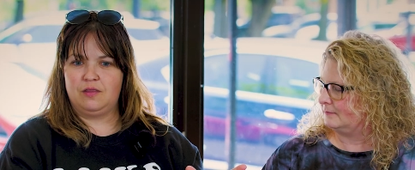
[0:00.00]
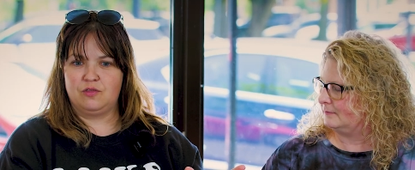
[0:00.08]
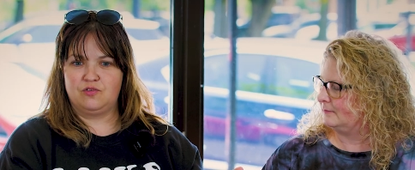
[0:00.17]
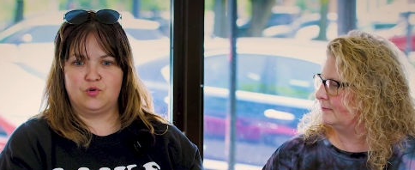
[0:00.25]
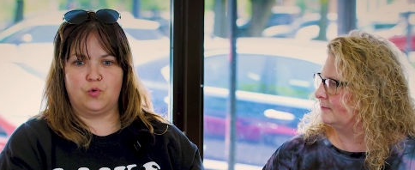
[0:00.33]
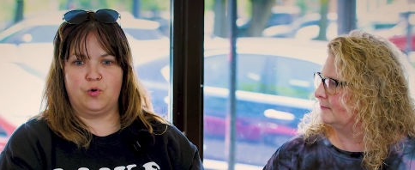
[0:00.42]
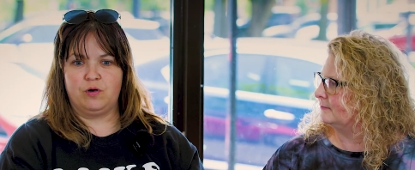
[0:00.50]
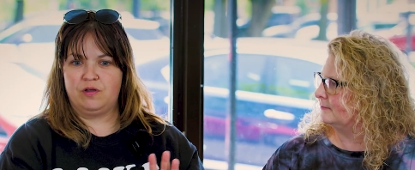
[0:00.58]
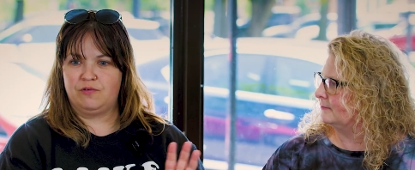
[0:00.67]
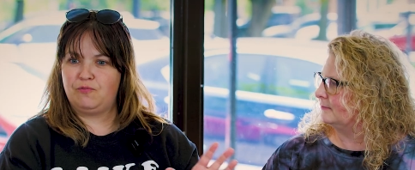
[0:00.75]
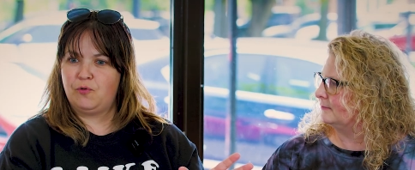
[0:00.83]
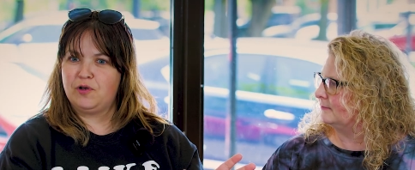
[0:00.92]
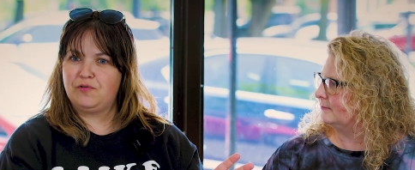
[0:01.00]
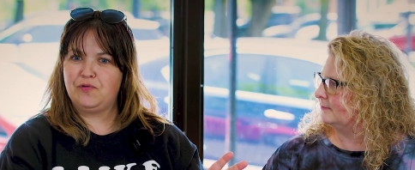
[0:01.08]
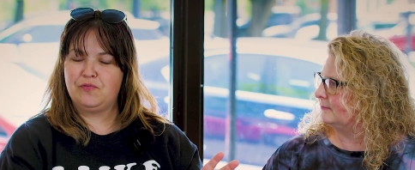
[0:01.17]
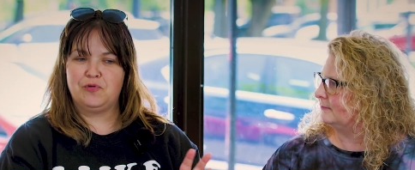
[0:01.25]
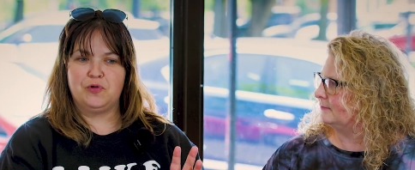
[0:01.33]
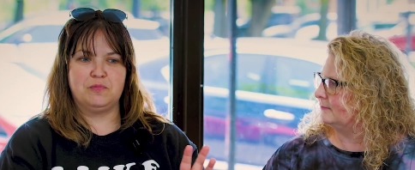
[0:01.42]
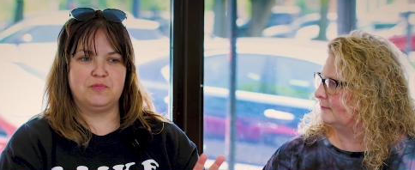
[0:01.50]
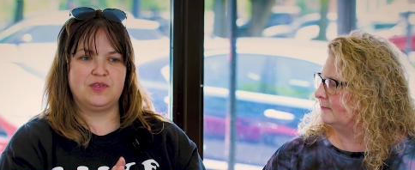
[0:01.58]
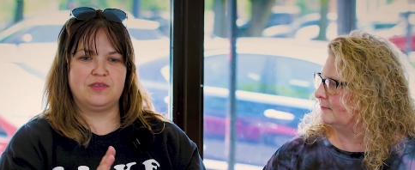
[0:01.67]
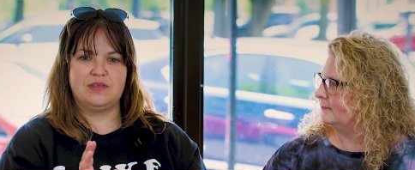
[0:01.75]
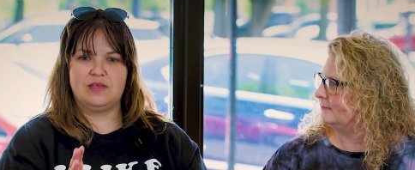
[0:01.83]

Speaker 1: the store in four different rooms.